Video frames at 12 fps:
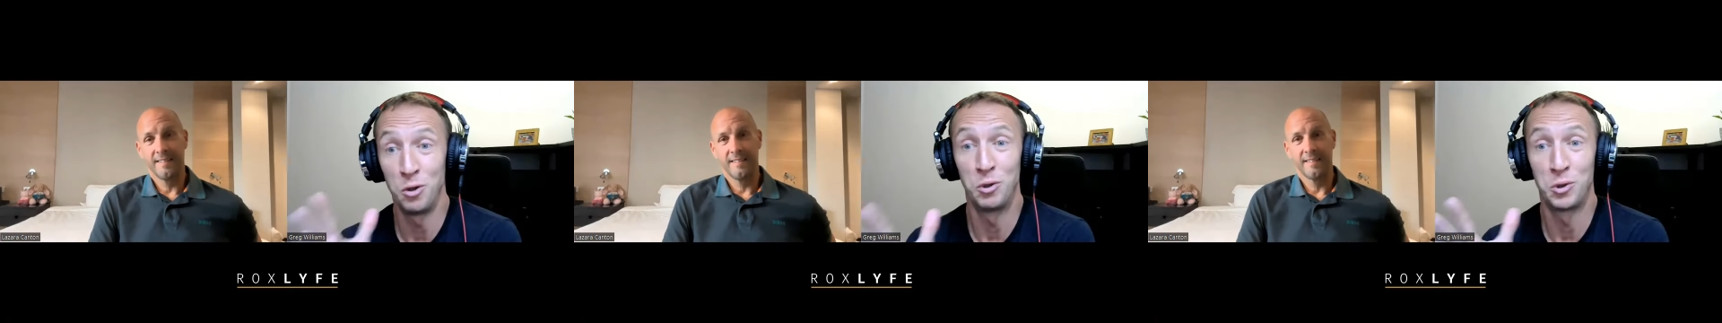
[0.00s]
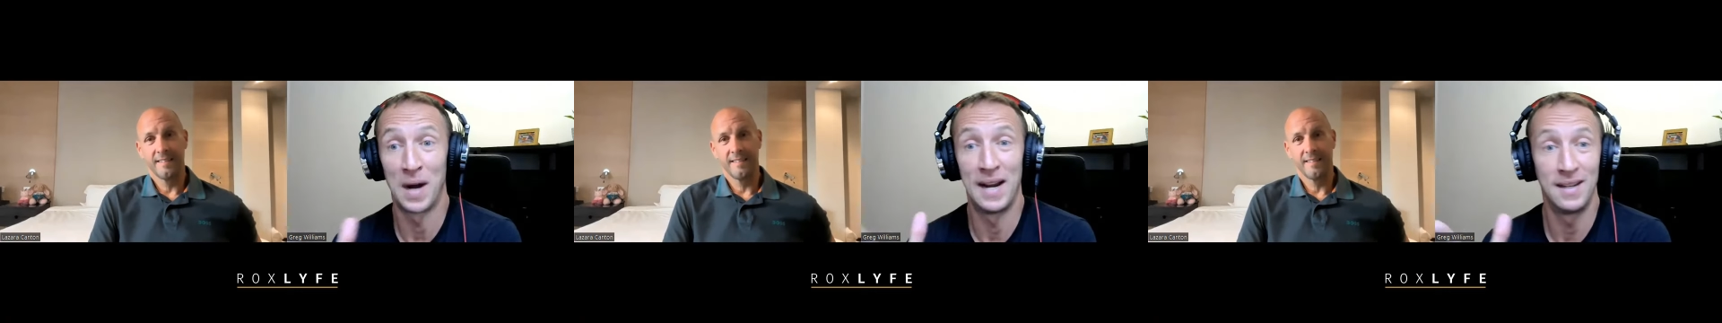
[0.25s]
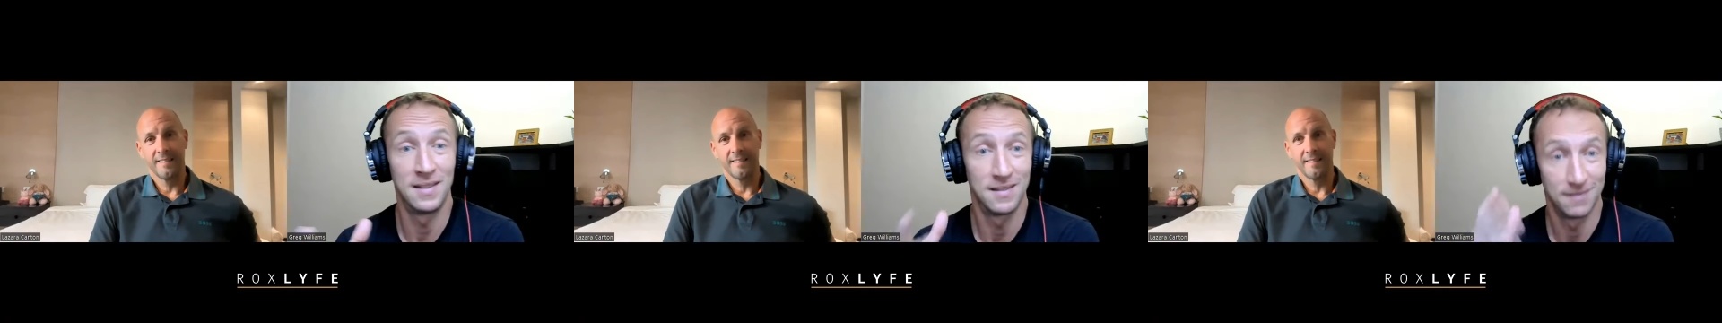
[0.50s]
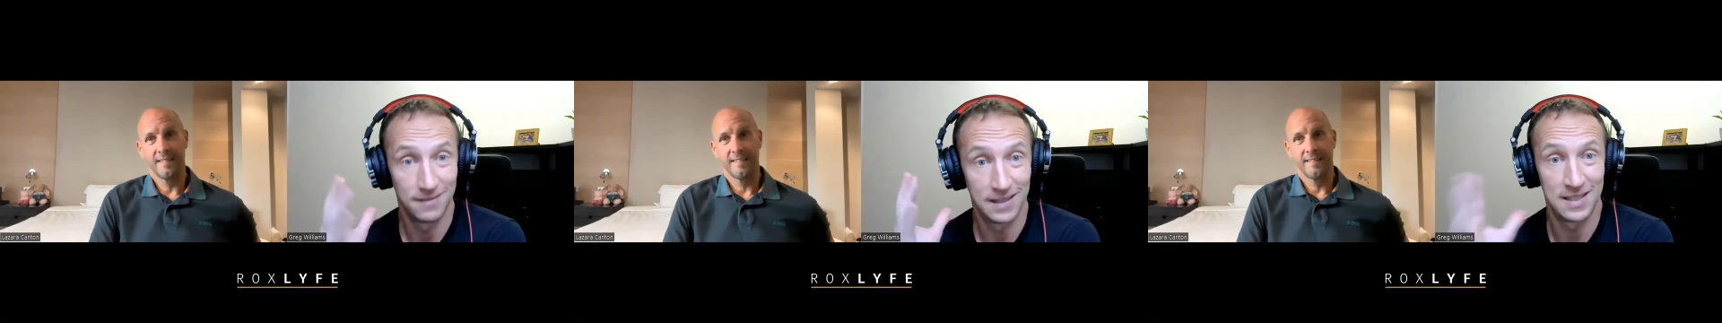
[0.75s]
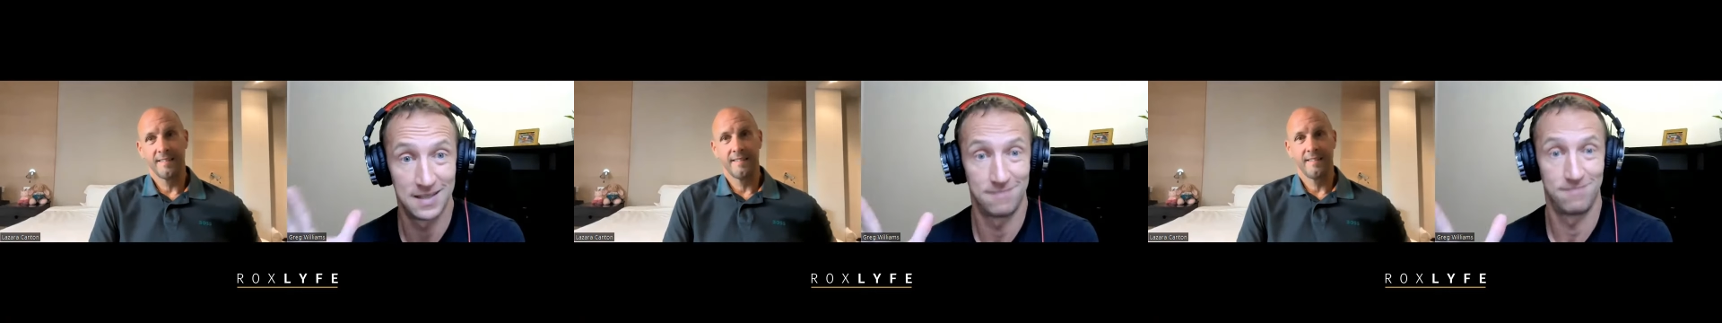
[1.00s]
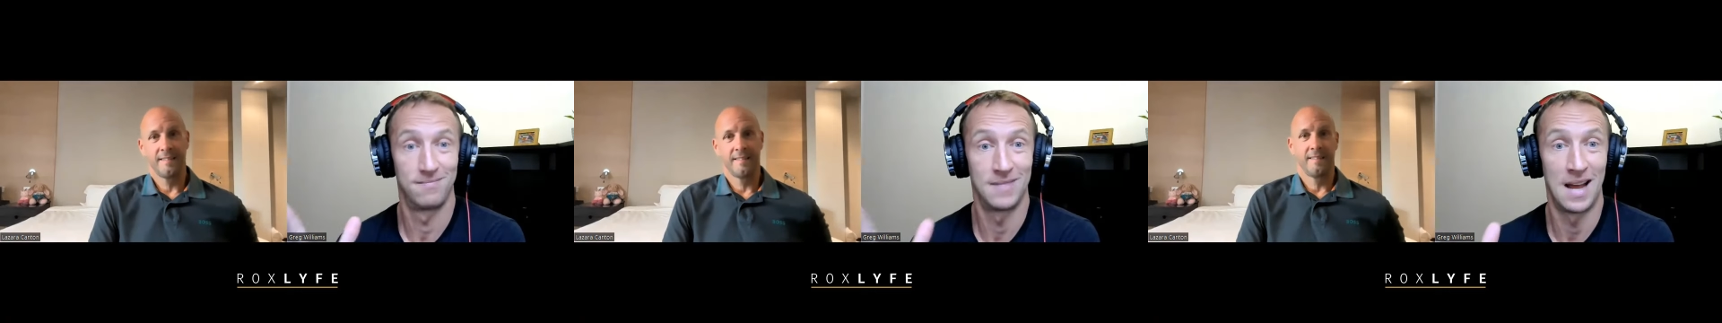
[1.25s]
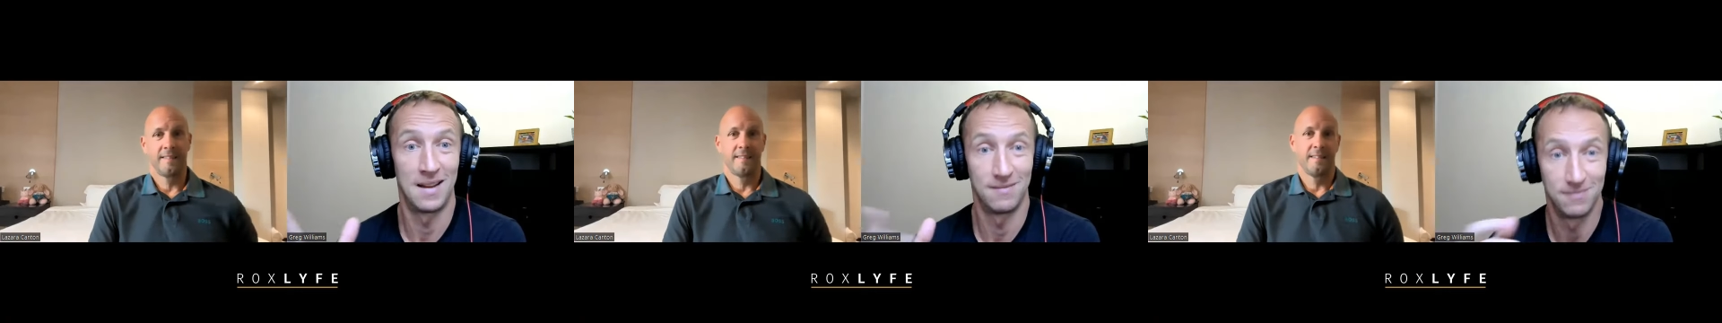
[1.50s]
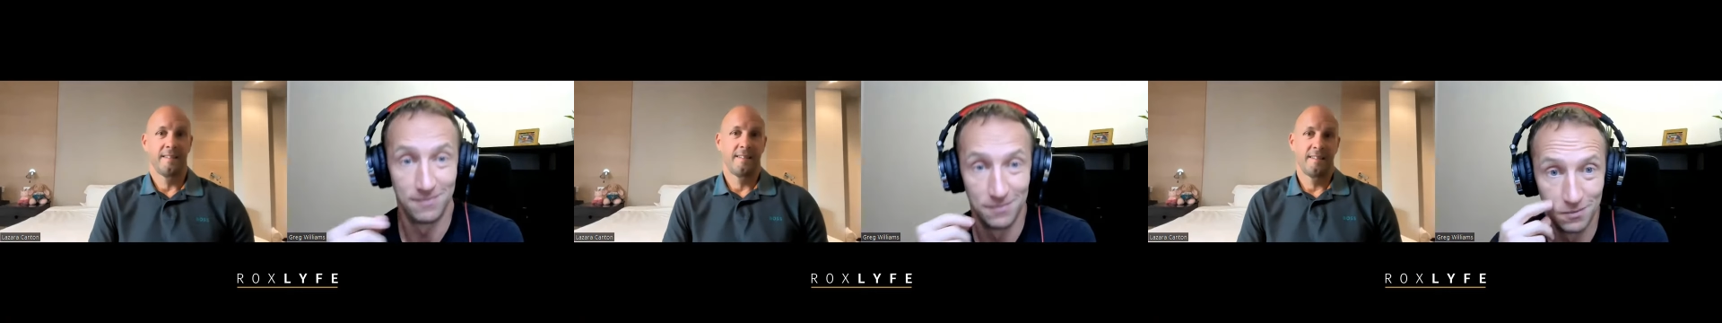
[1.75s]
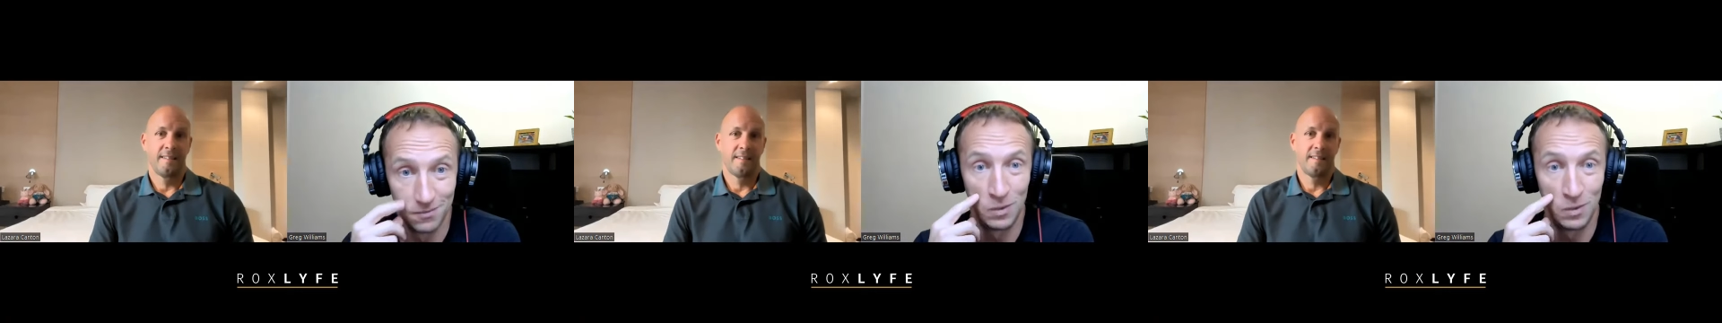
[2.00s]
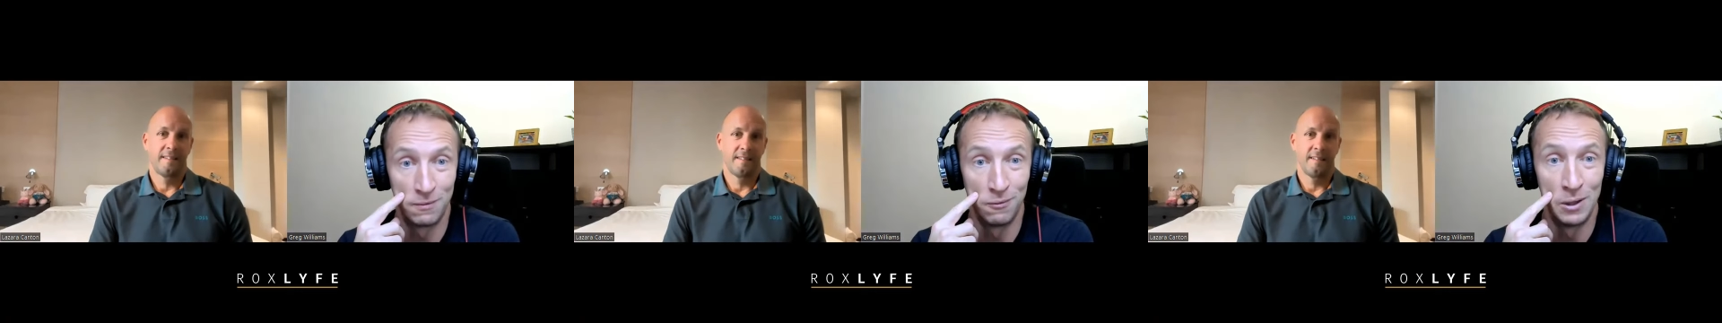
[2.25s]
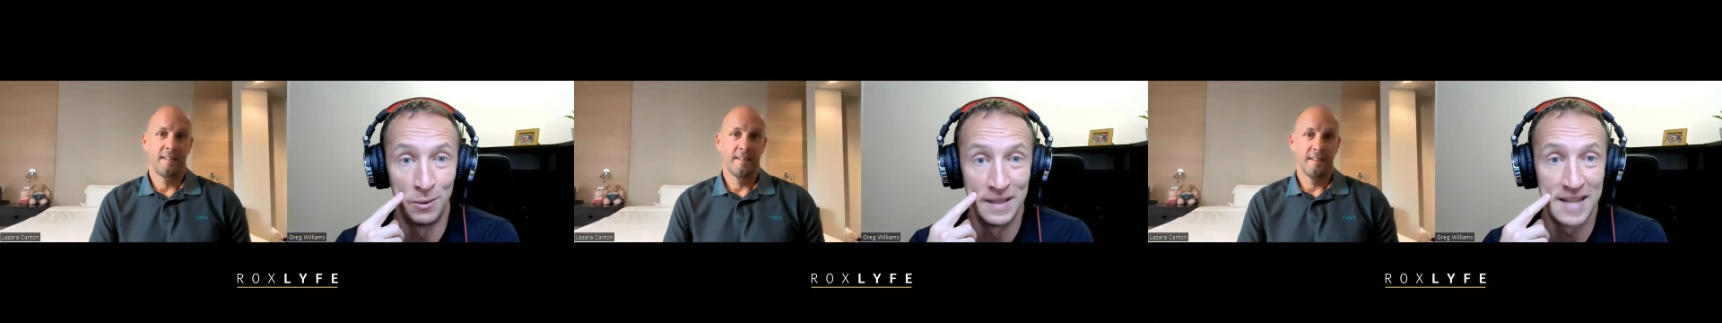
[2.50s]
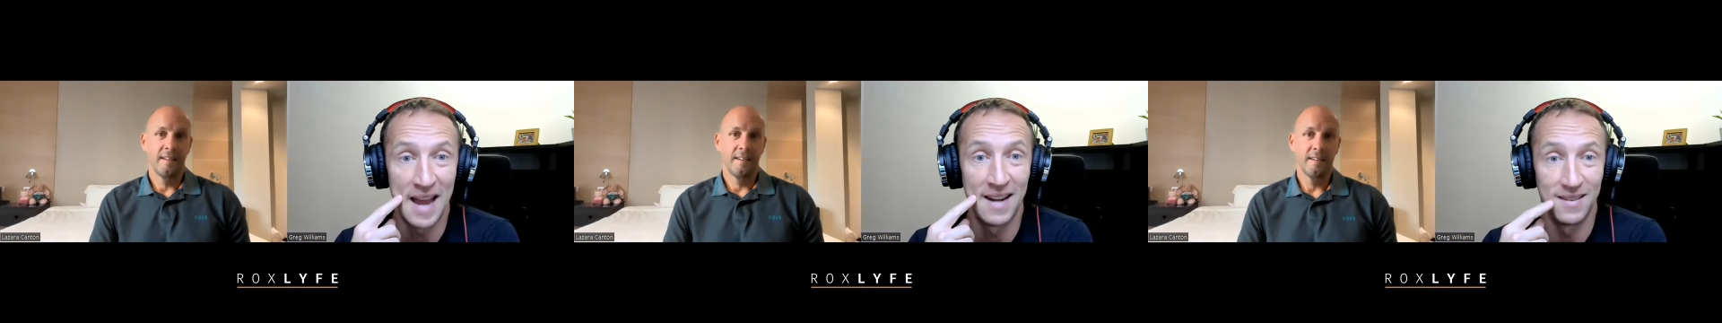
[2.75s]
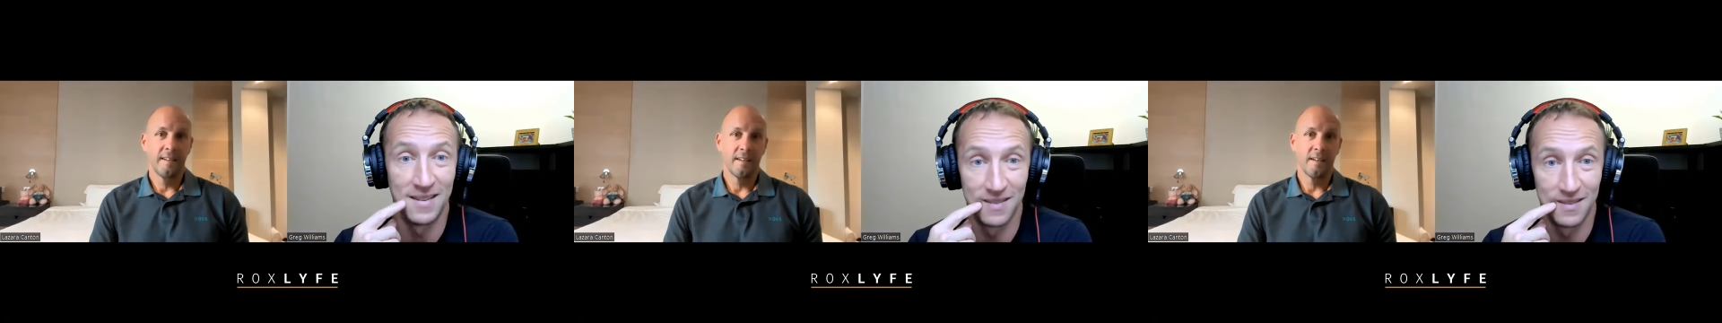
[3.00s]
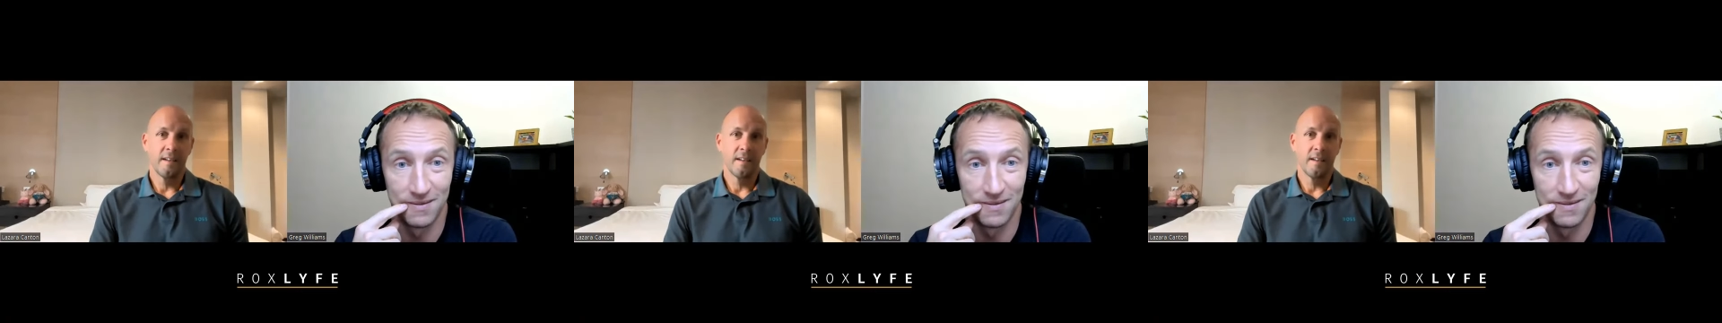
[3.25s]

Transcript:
Speaker 1: do train, it's like, with real intent.